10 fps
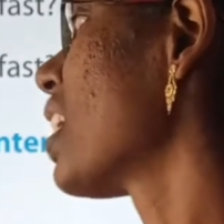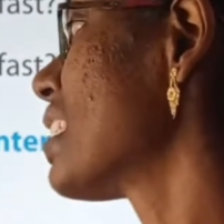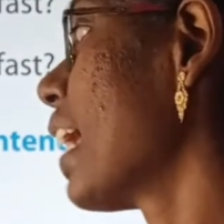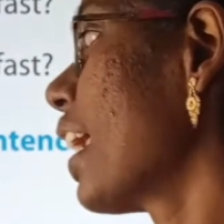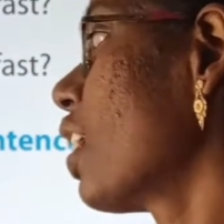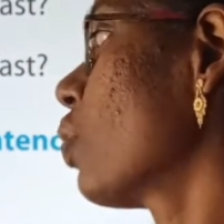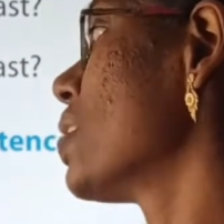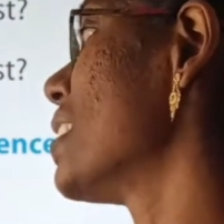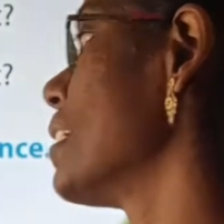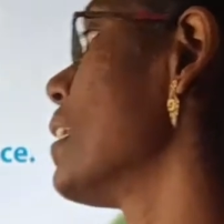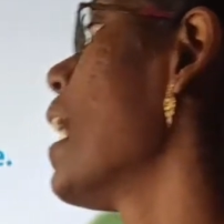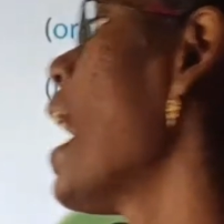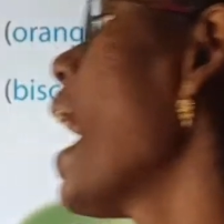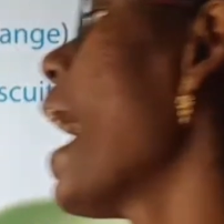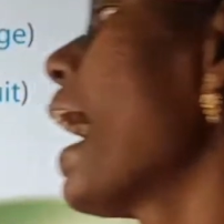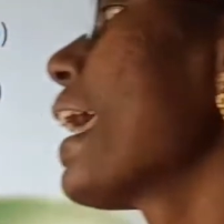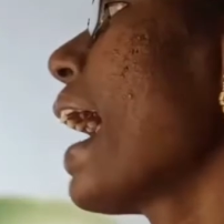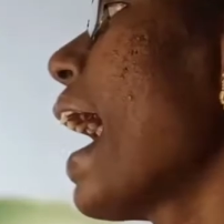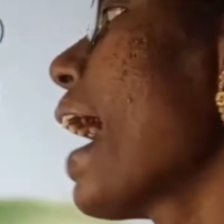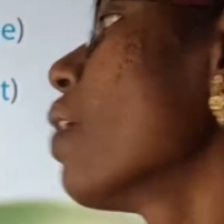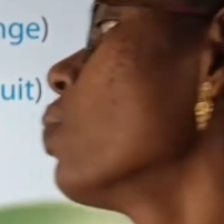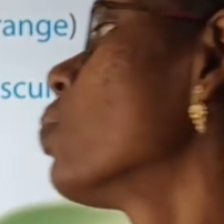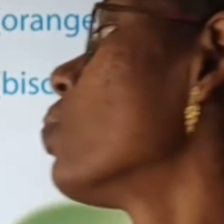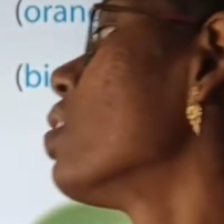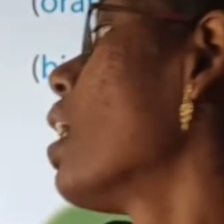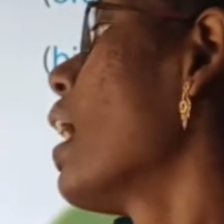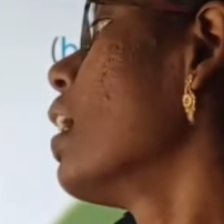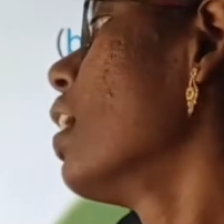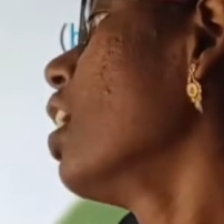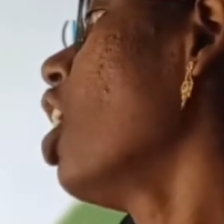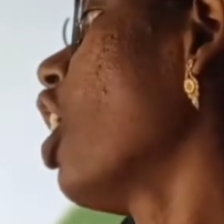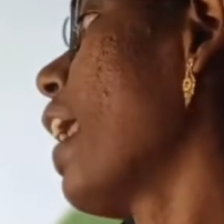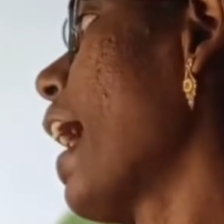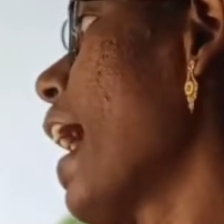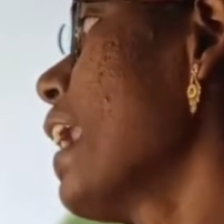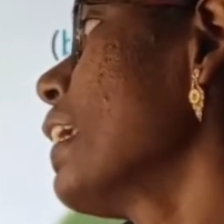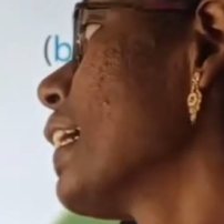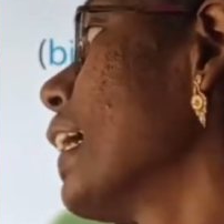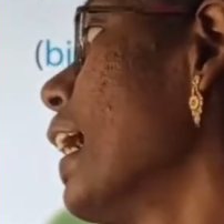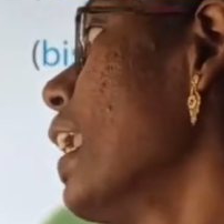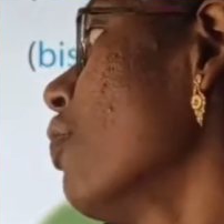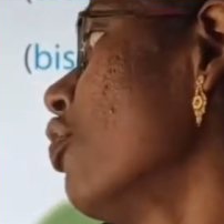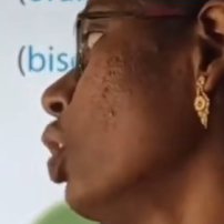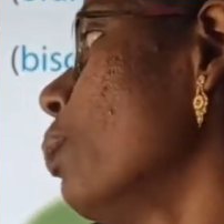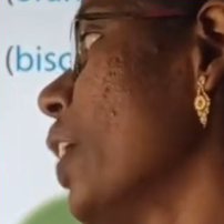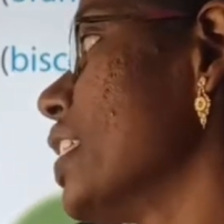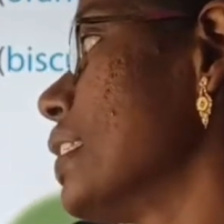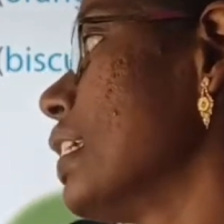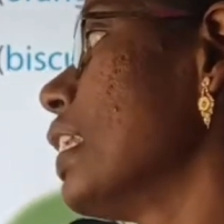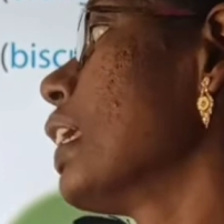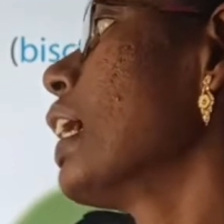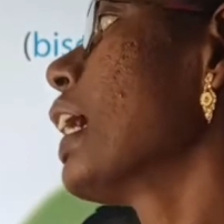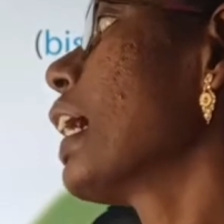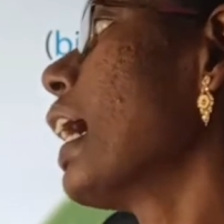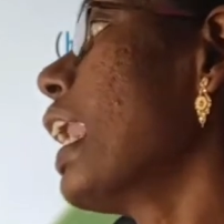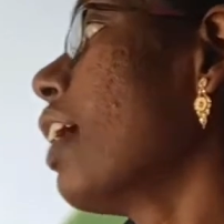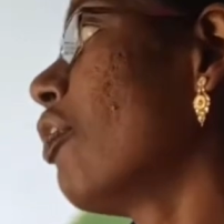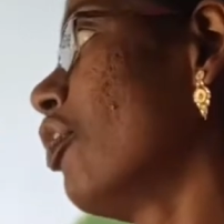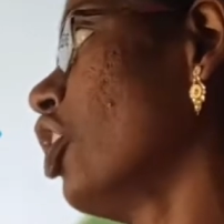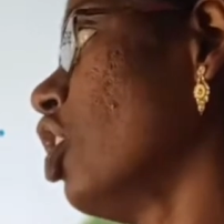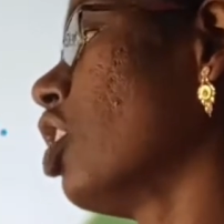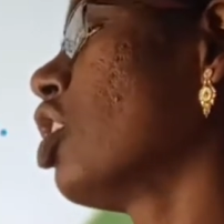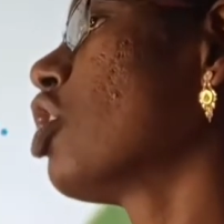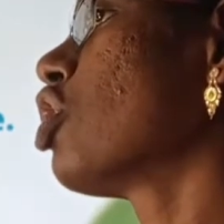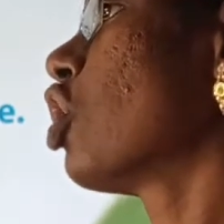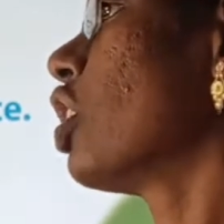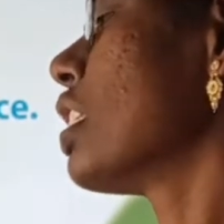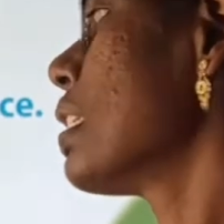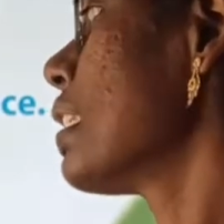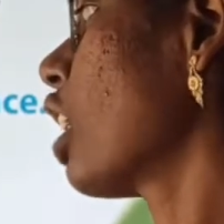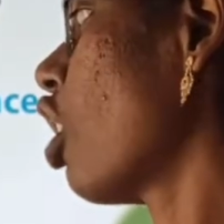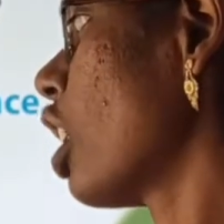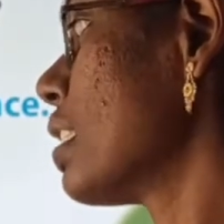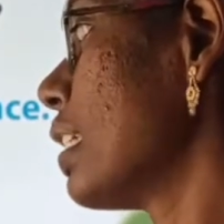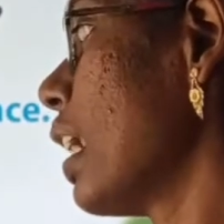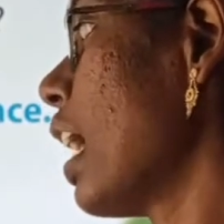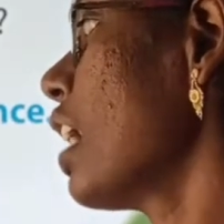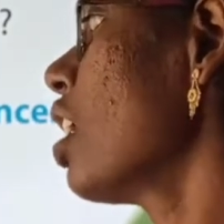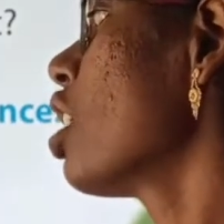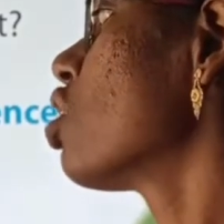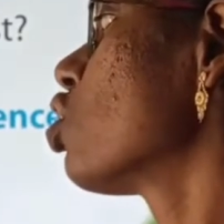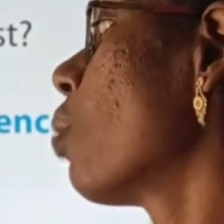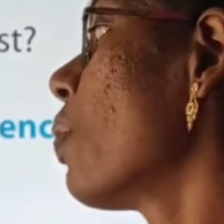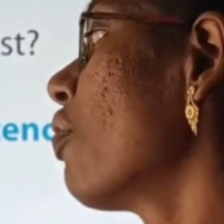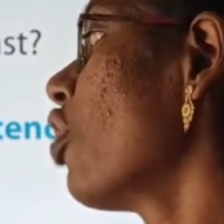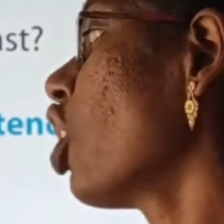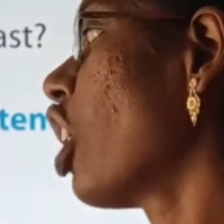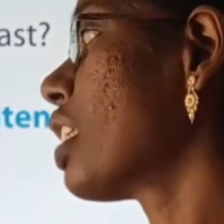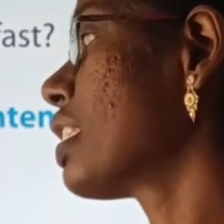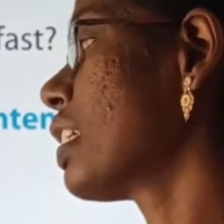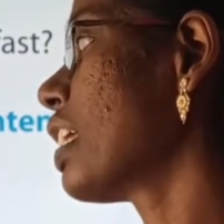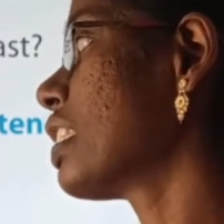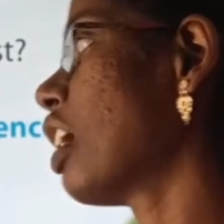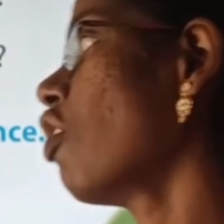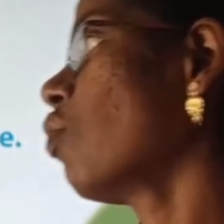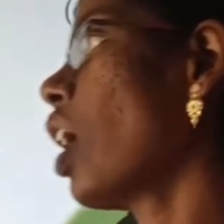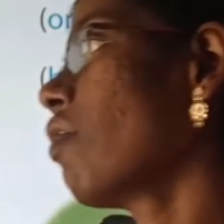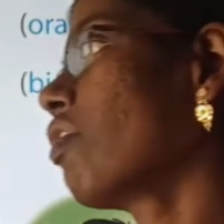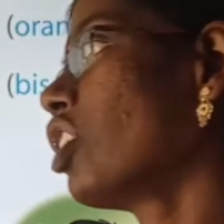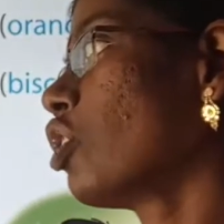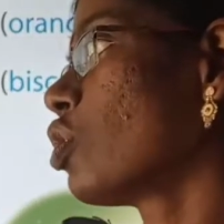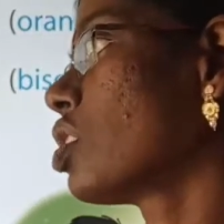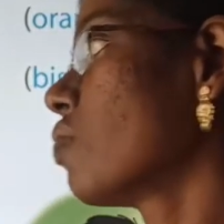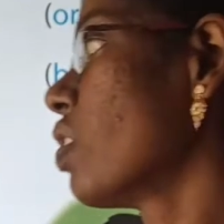Second question. I have or an colorful pencil. Colorful. So this is a consonant. So before consonant sound, what we will use?